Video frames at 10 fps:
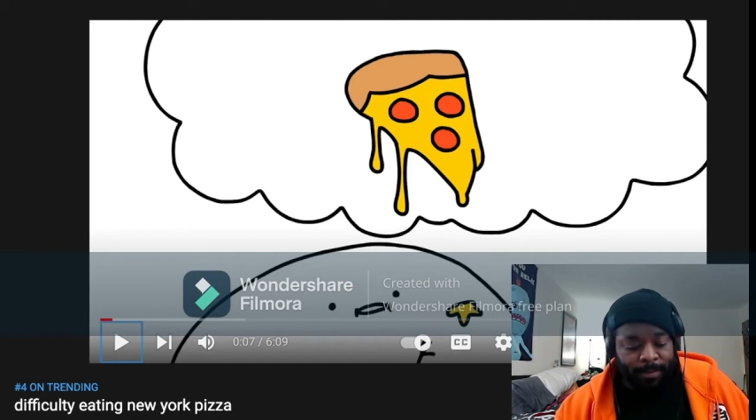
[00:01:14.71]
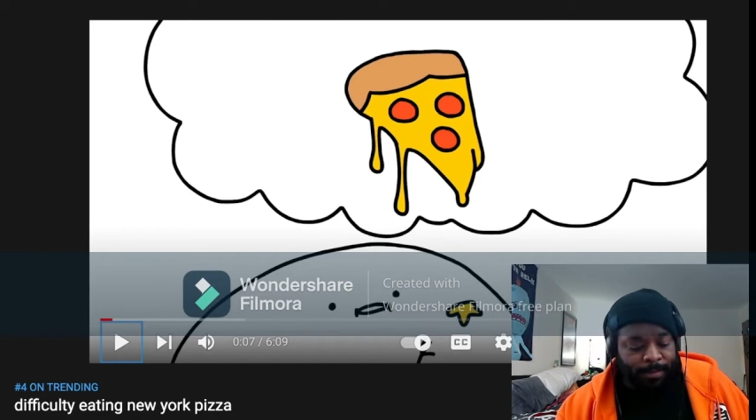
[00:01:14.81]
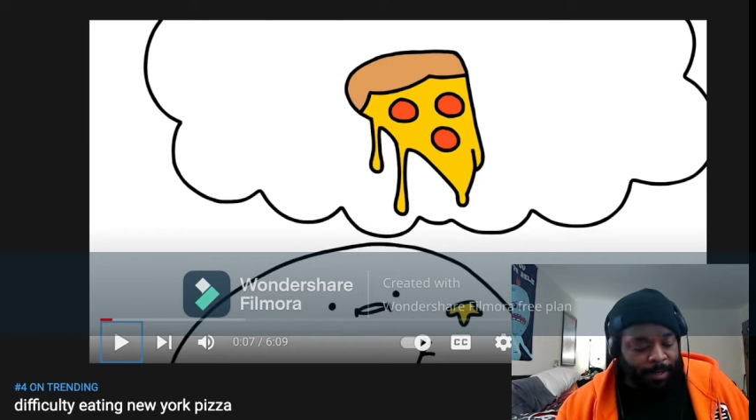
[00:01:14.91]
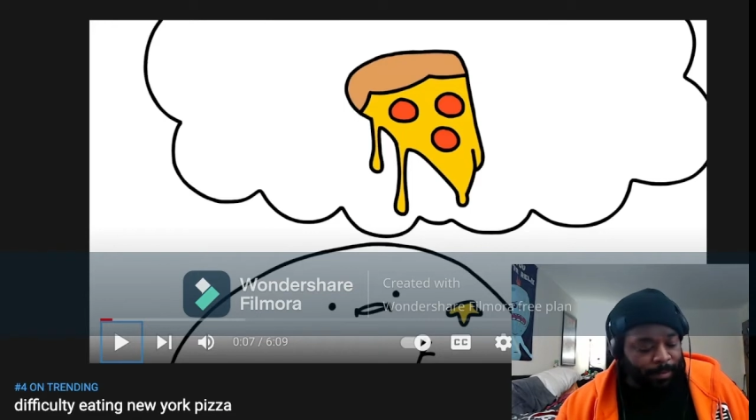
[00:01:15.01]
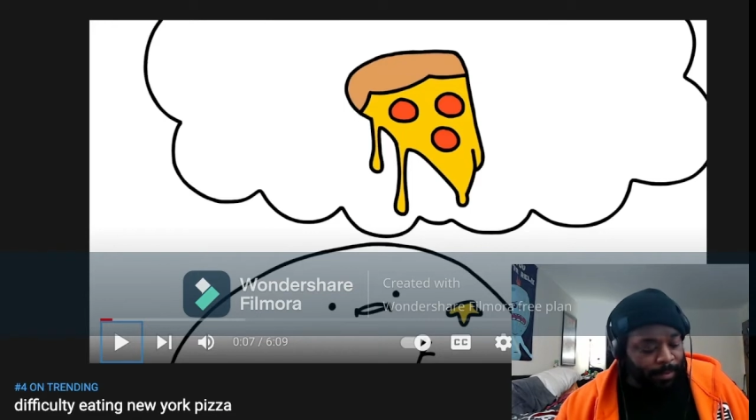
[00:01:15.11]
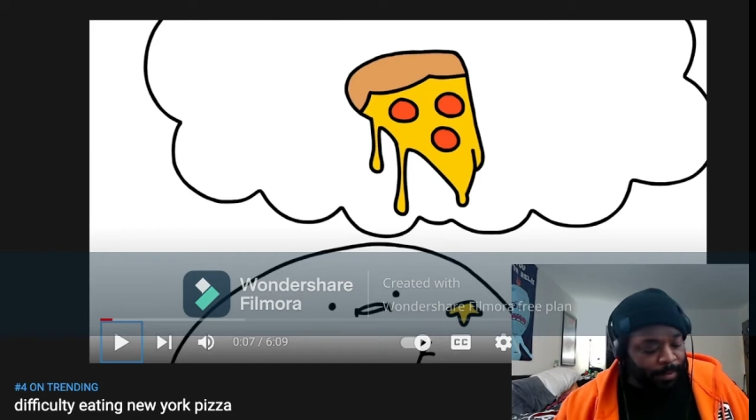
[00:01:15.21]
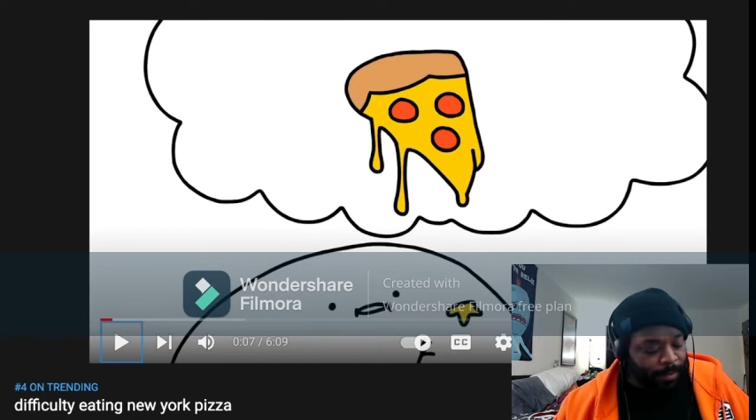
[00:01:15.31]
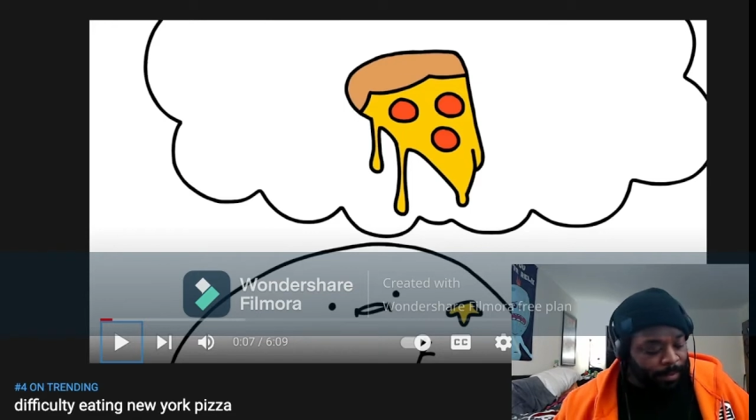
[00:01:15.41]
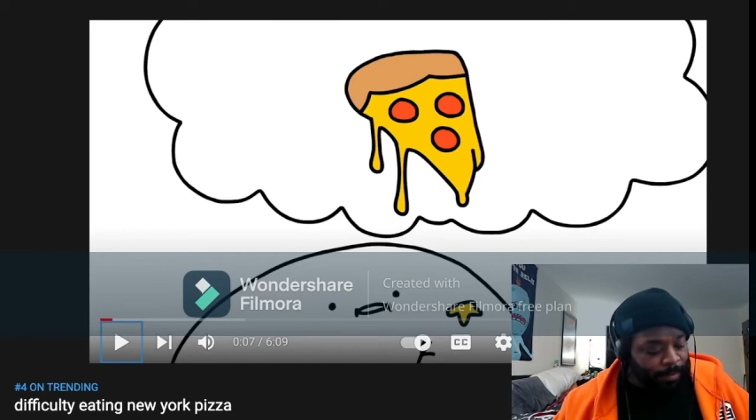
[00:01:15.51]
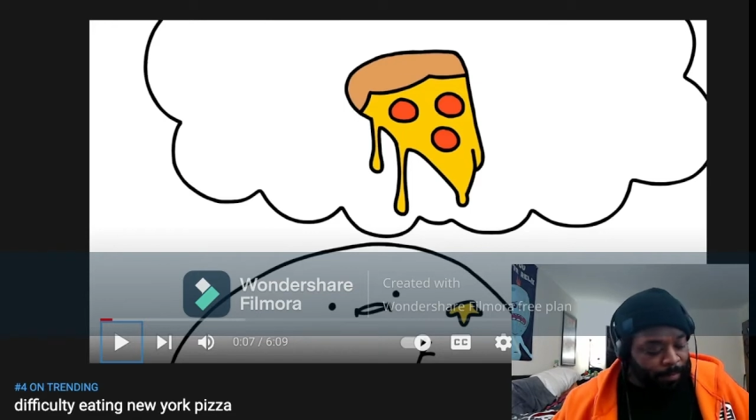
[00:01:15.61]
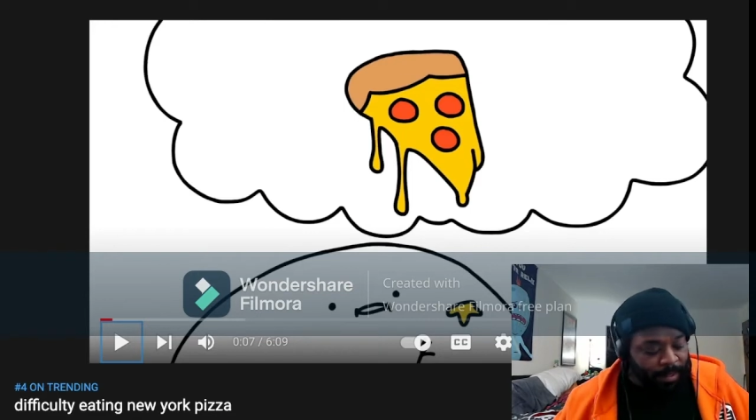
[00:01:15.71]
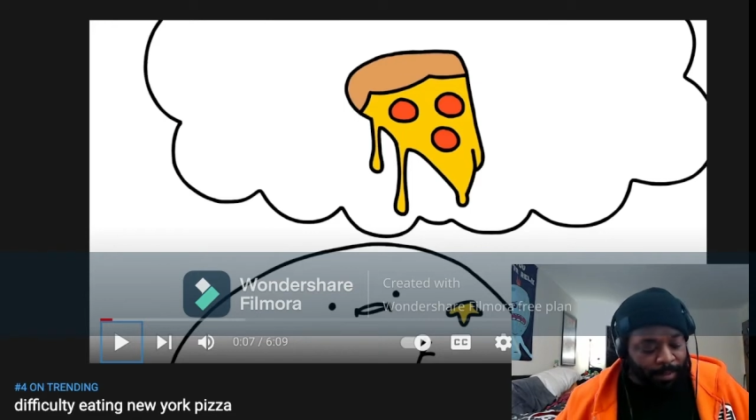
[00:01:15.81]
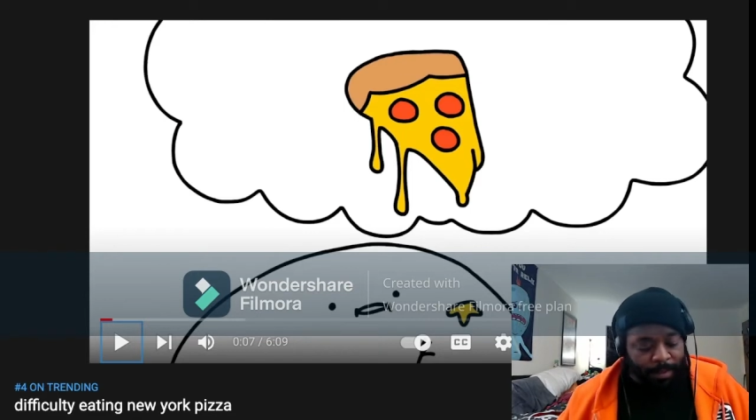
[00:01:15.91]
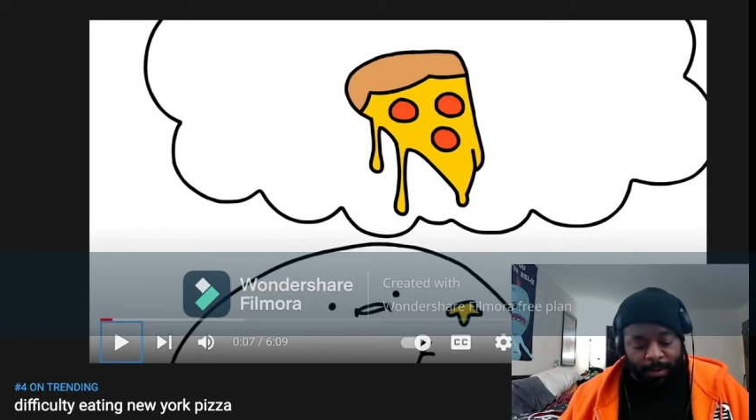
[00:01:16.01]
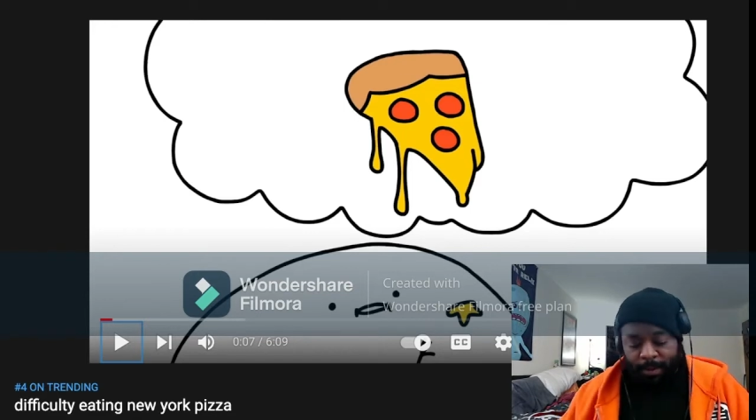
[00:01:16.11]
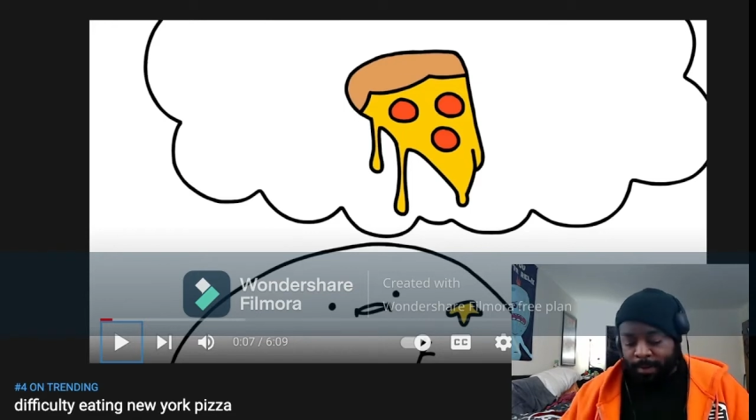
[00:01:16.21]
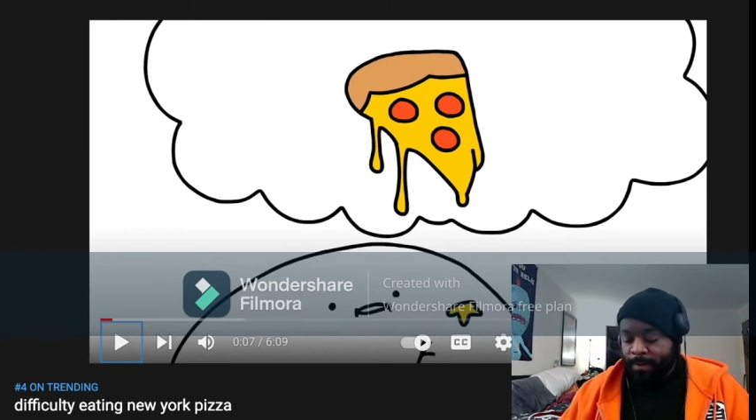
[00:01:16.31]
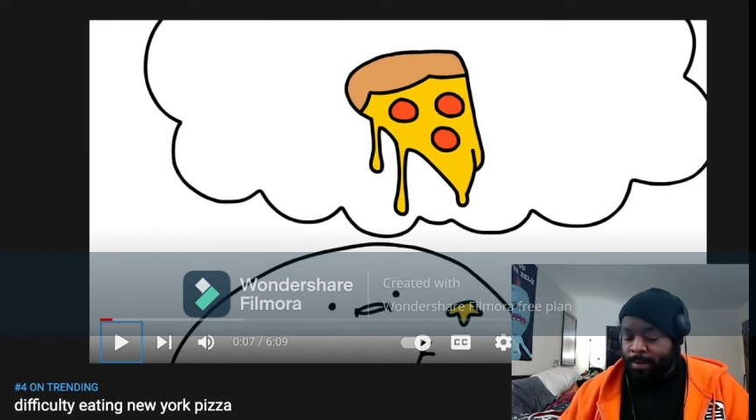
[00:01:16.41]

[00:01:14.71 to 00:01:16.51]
maybe it's a me thing.